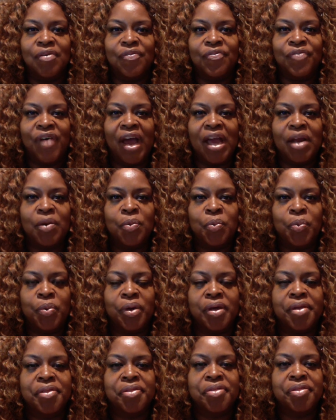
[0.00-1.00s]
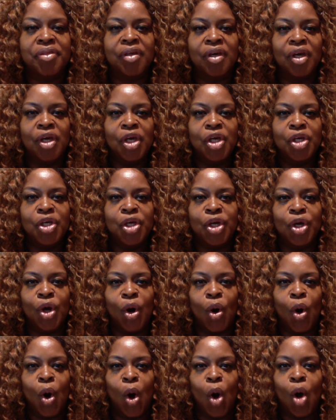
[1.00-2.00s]
fight with, you
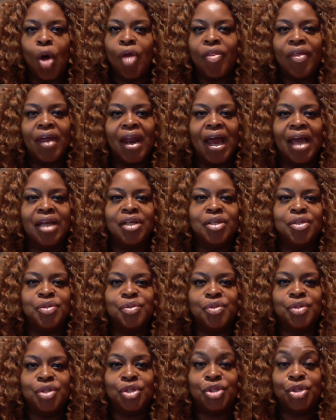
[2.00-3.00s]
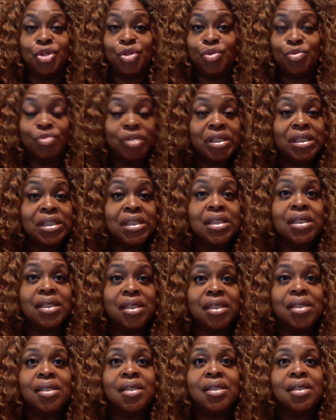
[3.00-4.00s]
know, all that I knew to do,
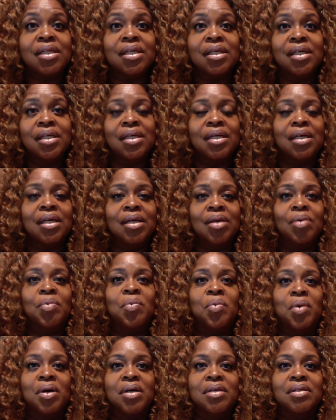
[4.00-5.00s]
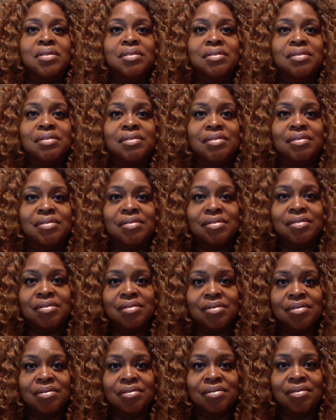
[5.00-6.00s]
really. It was
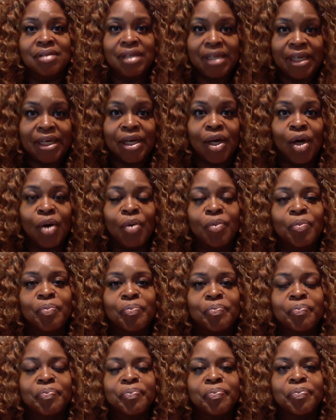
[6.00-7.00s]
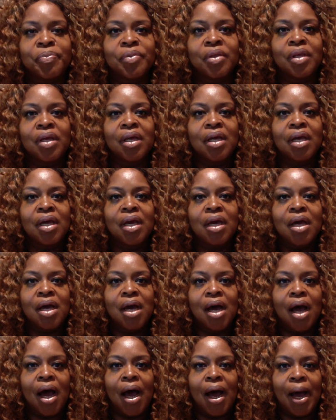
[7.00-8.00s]
ego.
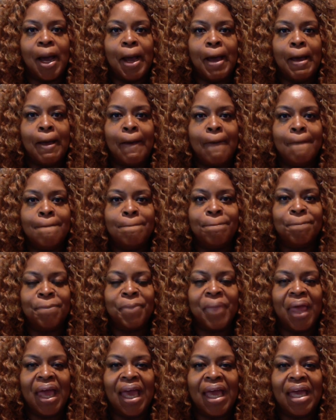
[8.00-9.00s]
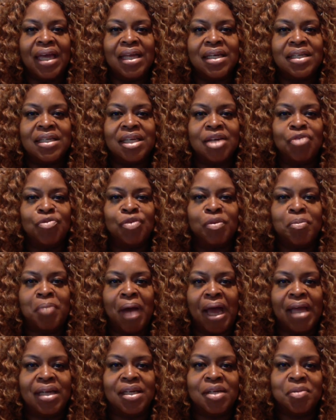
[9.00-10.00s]
And it
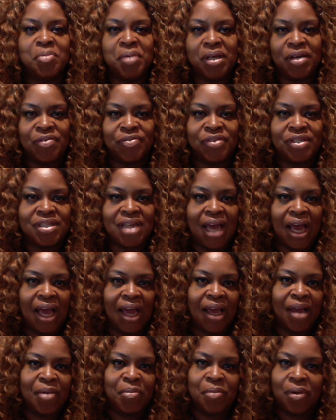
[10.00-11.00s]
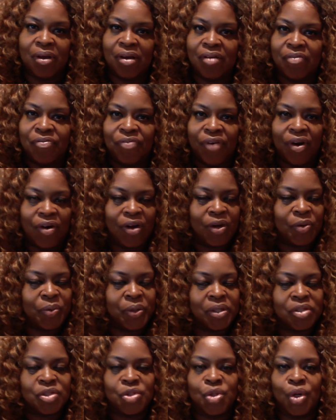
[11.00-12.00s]
reminded me of a time, a very
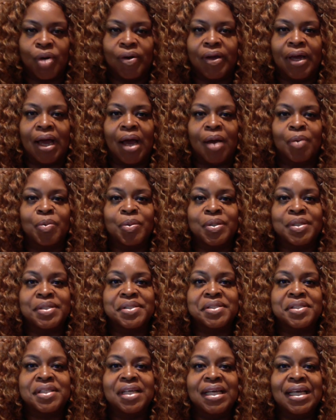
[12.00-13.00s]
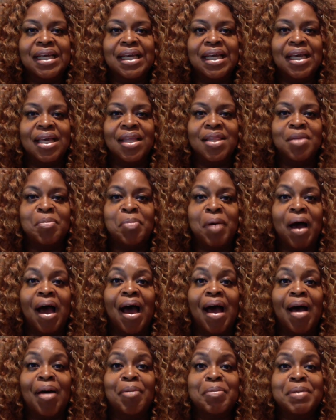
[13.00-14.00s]
quick story. I was in the
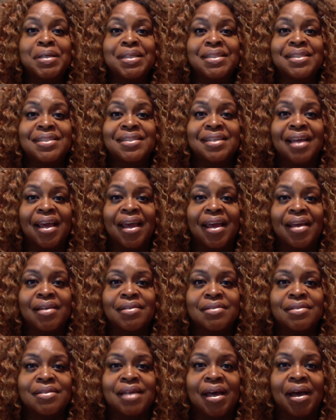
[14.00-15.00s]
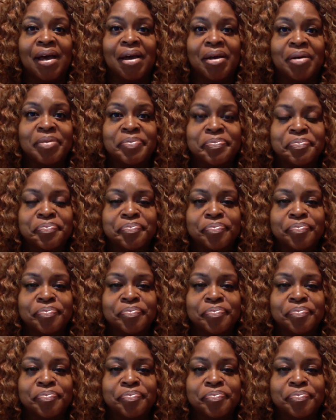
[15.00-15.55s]
Bahamas, and